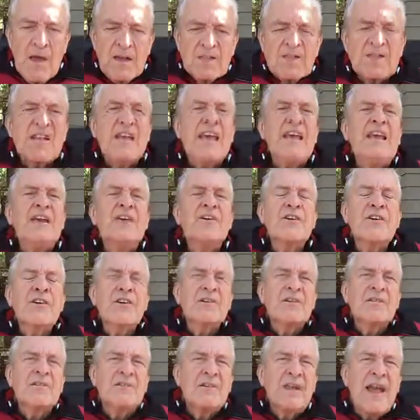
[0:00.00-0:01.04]

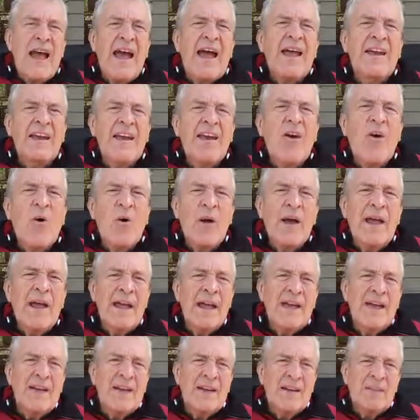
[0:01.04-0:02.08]
Skeeter had to go
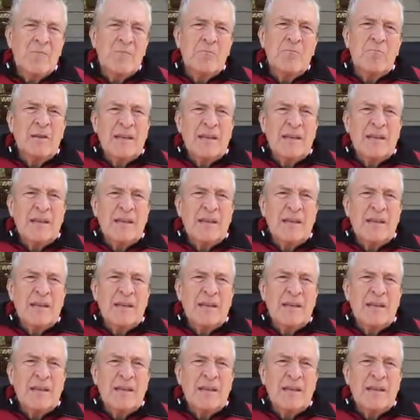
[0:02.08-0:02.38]
ahead and